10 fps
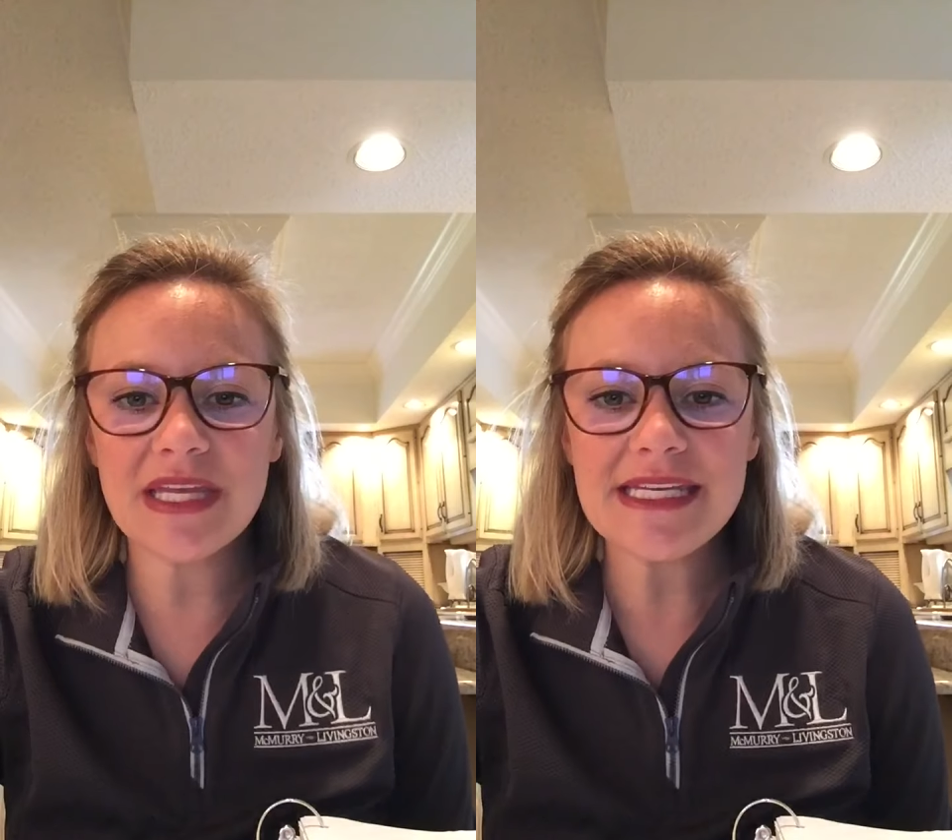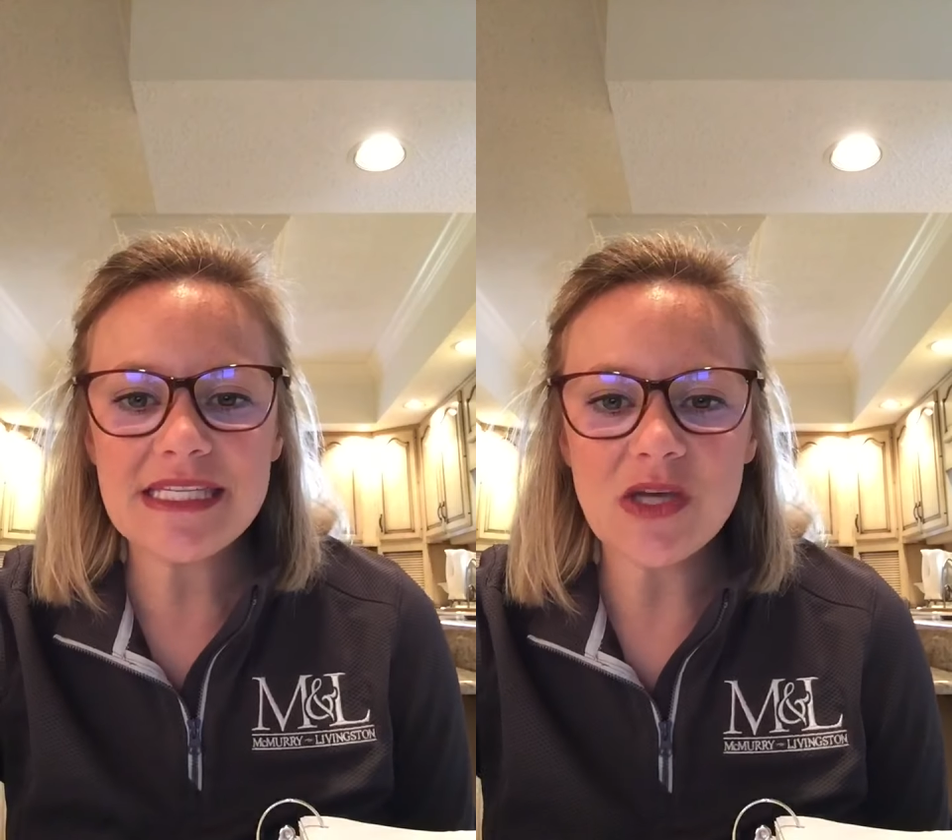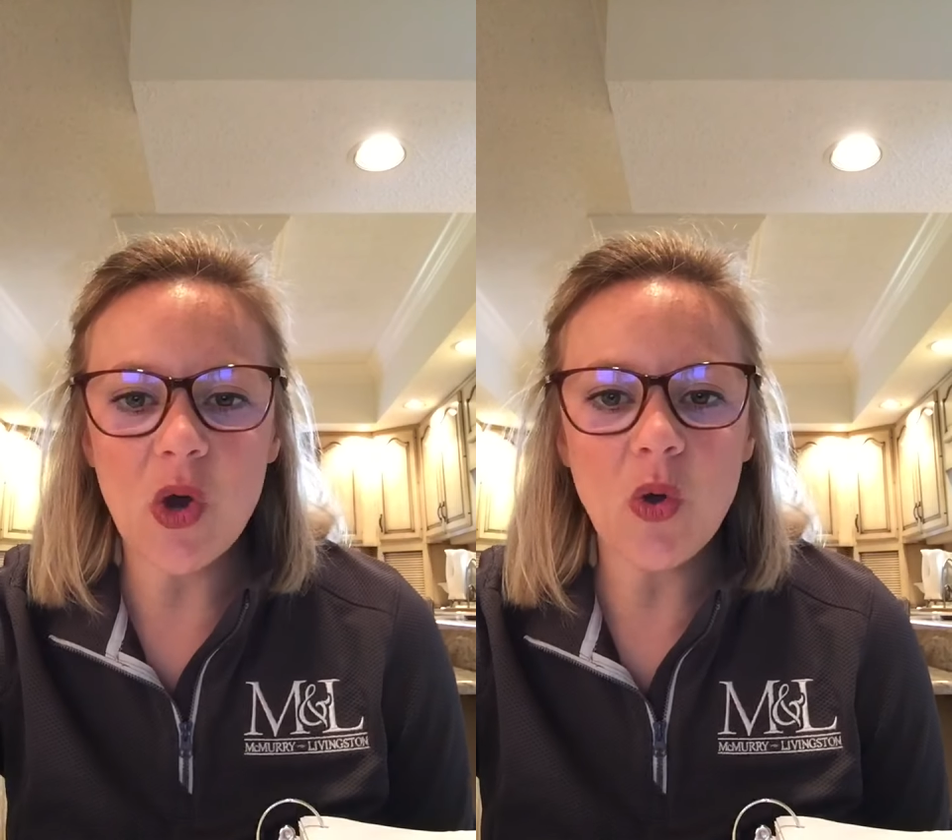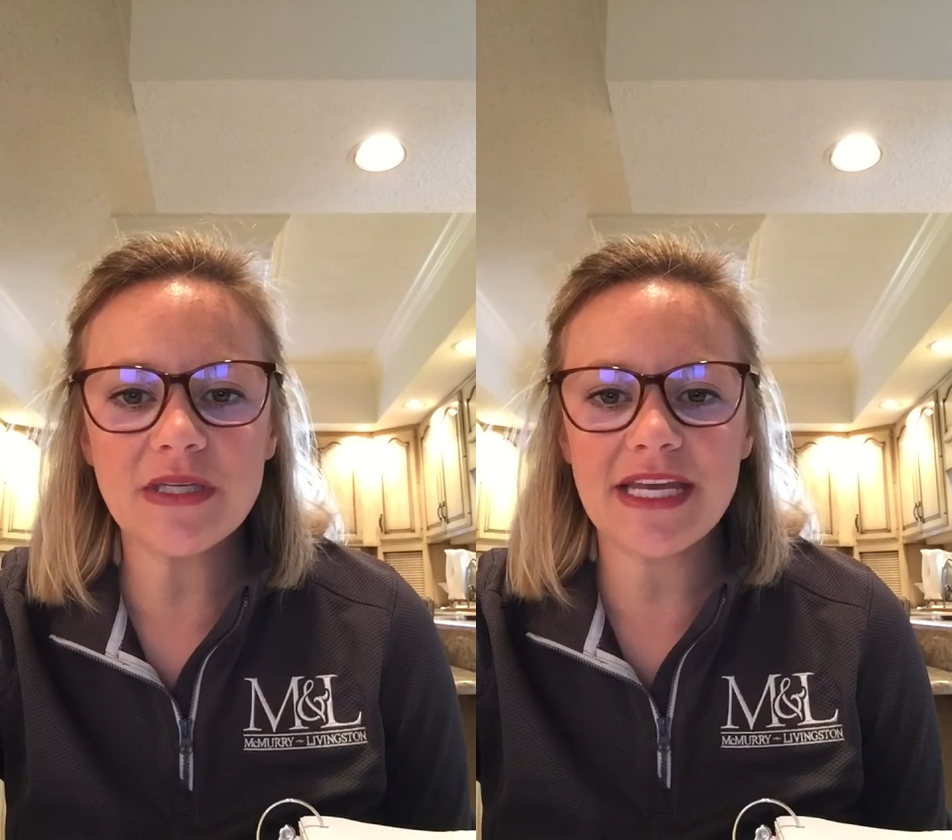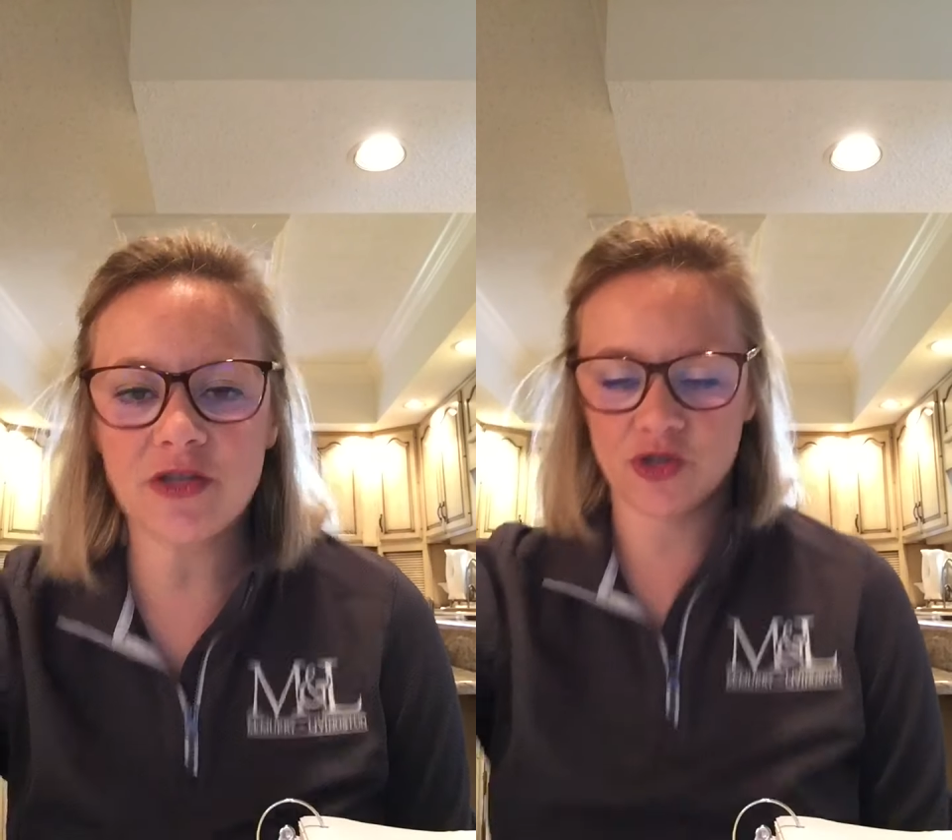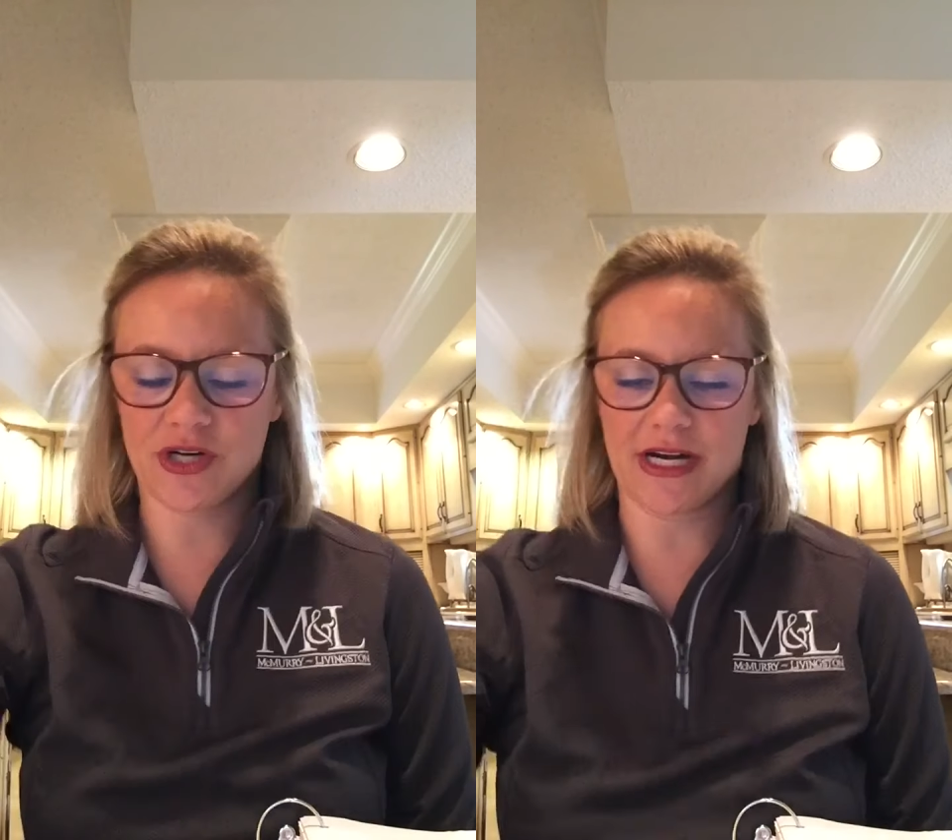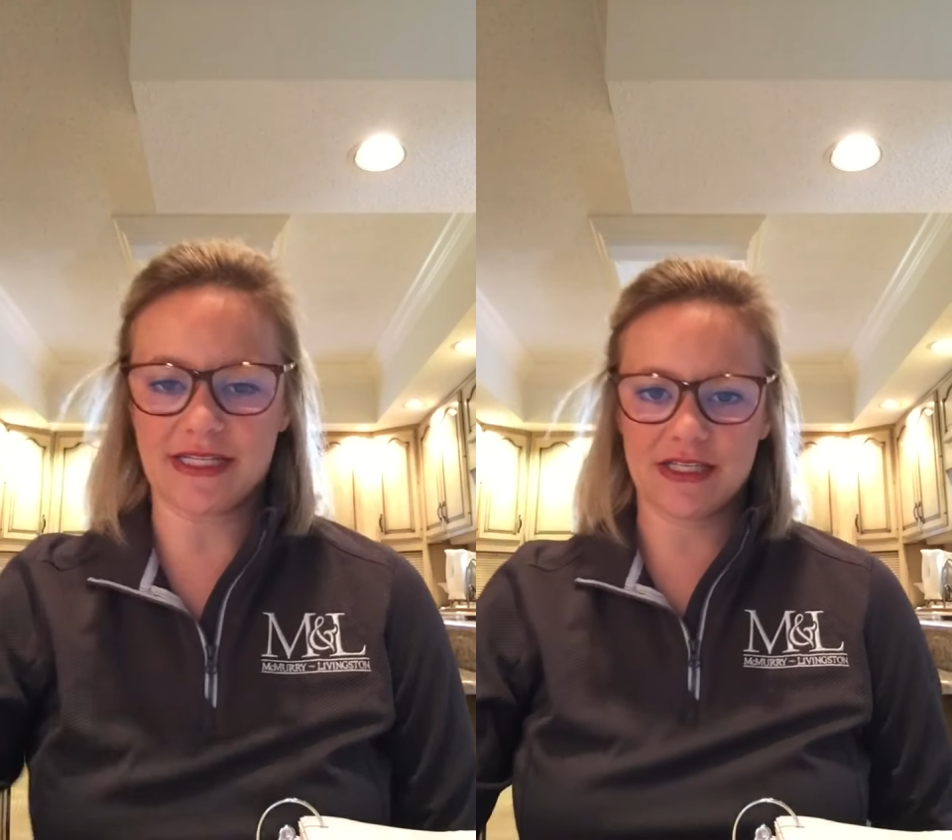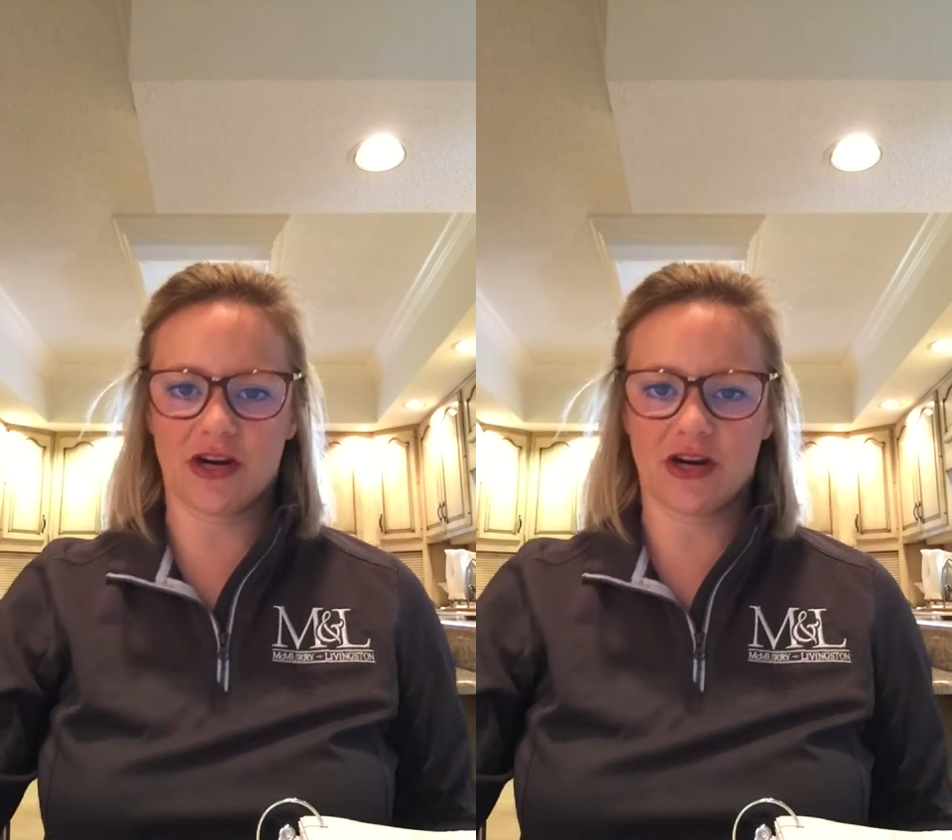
leasehold interest.